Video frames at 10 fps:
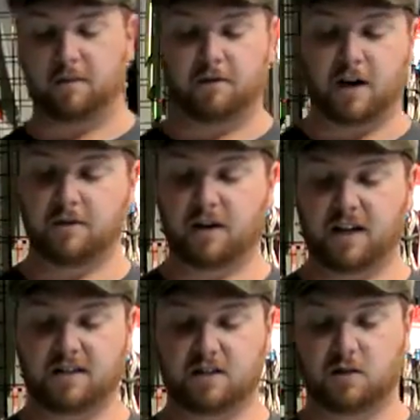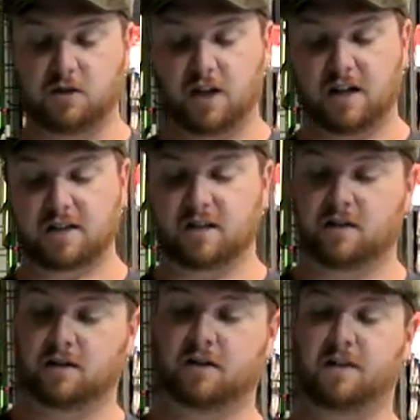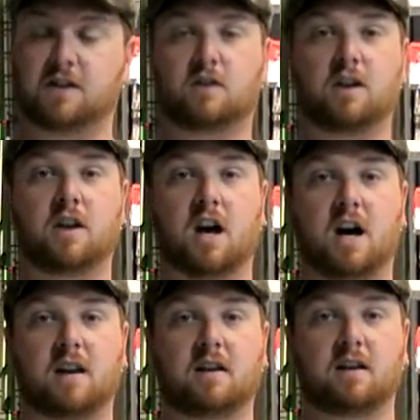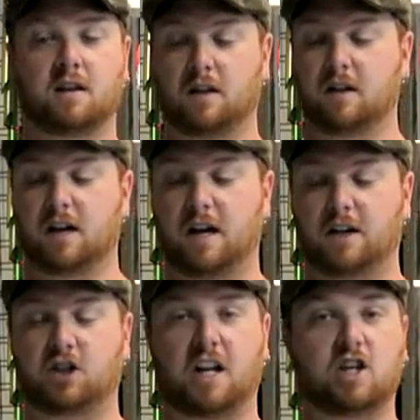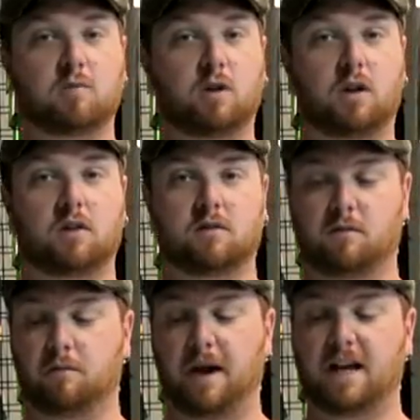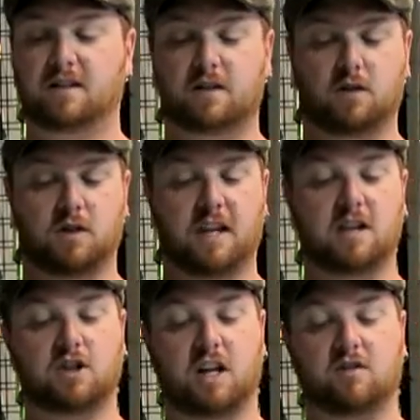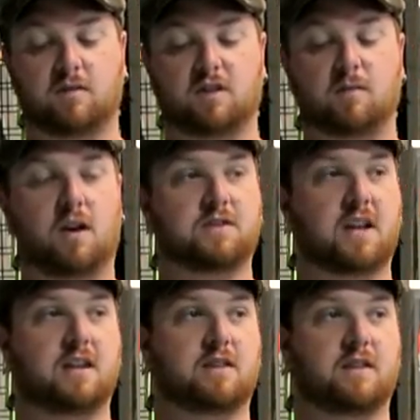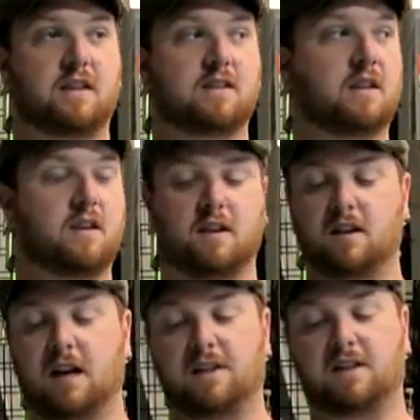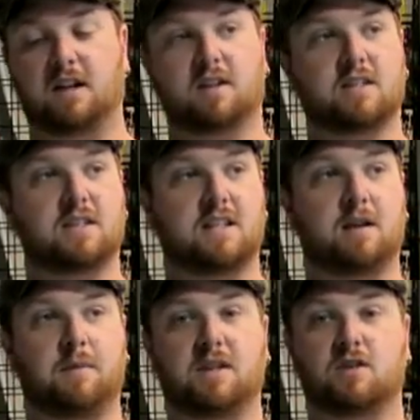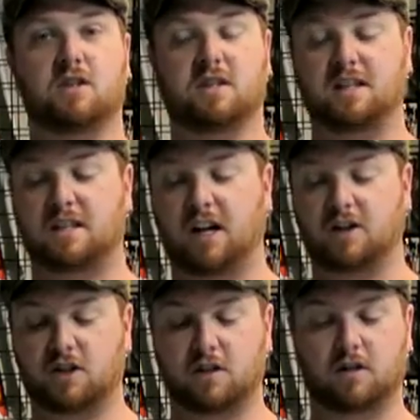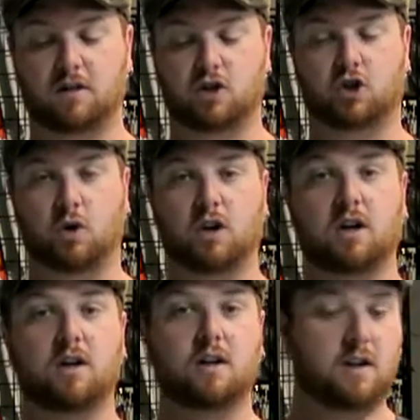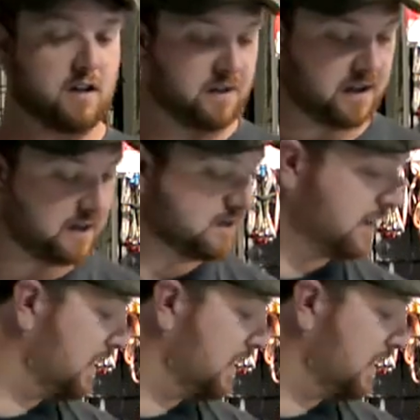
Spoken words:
Very, very easy to adjust. These are a non-changeable basket, so you can't change from the small size on these, and the tungsten tip is just a touch shorter than its